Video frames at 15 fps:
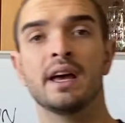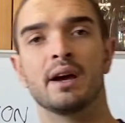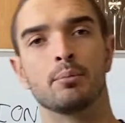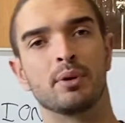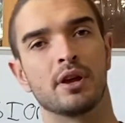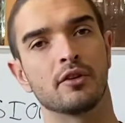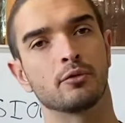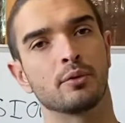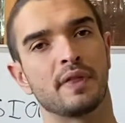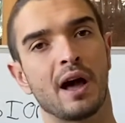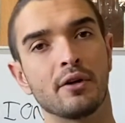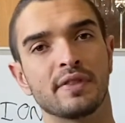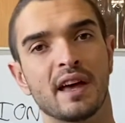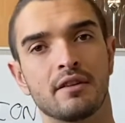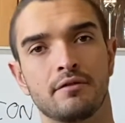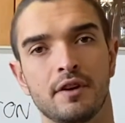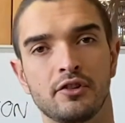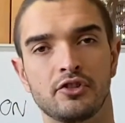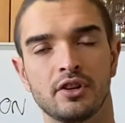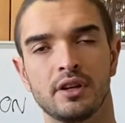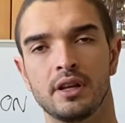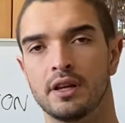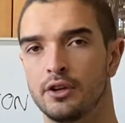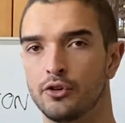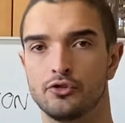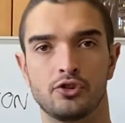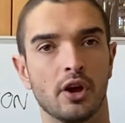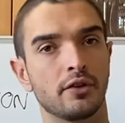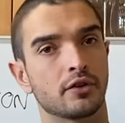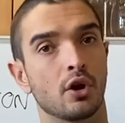Because without that vision, you're
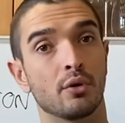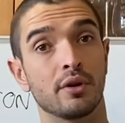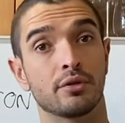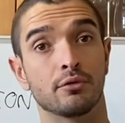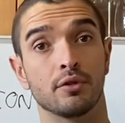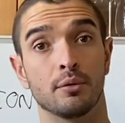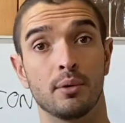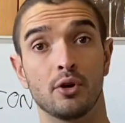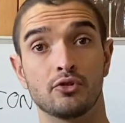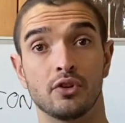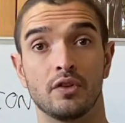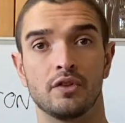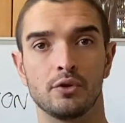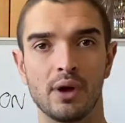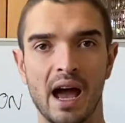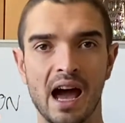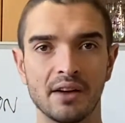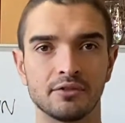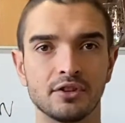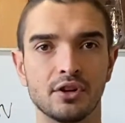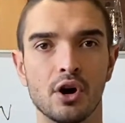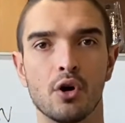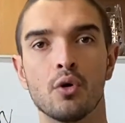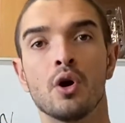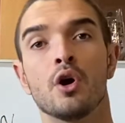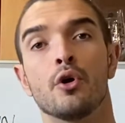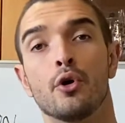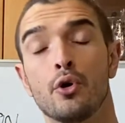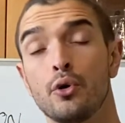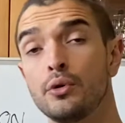just going through the motions. You have to know
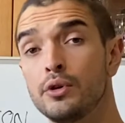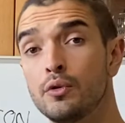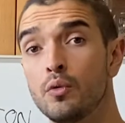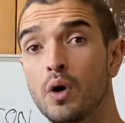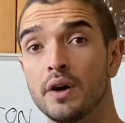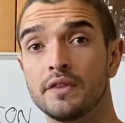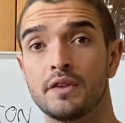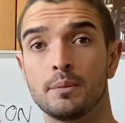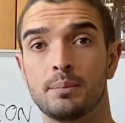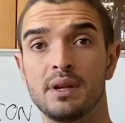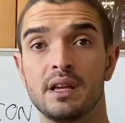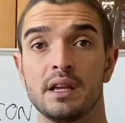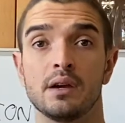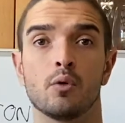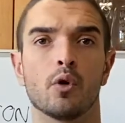who you want to be.